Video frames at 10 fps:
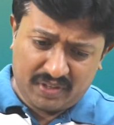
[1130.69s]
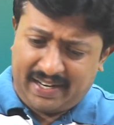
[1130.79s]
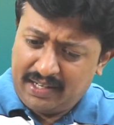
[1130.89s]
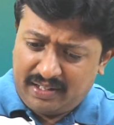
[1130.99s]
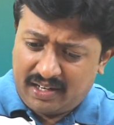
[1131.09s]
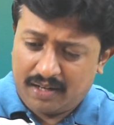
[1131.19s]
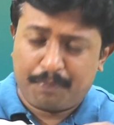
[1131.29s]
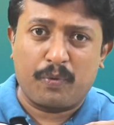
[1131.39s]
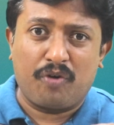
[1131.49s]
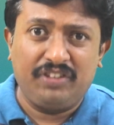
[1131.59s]
and there
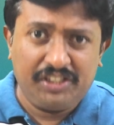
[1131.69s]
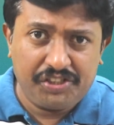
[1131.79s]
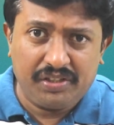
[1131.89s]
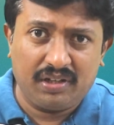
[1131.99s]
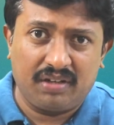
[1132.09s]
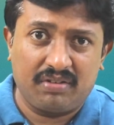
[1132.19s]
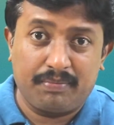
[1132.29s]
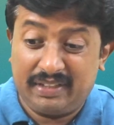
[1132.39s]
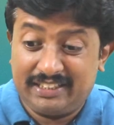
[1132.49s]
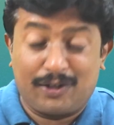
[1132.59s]
are provincial
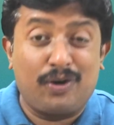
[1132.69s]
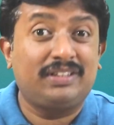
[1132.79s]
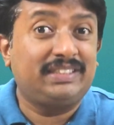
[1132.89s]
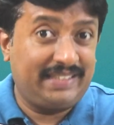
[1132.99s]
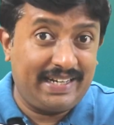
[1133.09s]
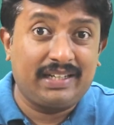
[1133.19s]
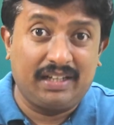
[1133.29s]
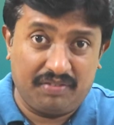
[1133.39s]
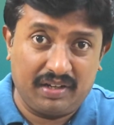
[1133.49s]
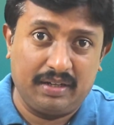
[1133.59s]
governments or the state
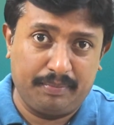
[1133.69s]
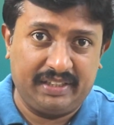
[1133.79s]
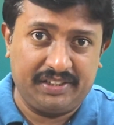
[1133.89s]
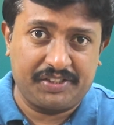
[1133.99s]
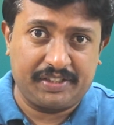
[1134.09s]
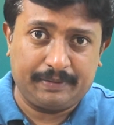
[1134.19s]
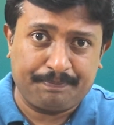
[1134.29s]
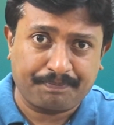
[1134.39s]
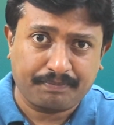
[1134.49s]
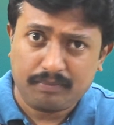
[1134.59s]
governments.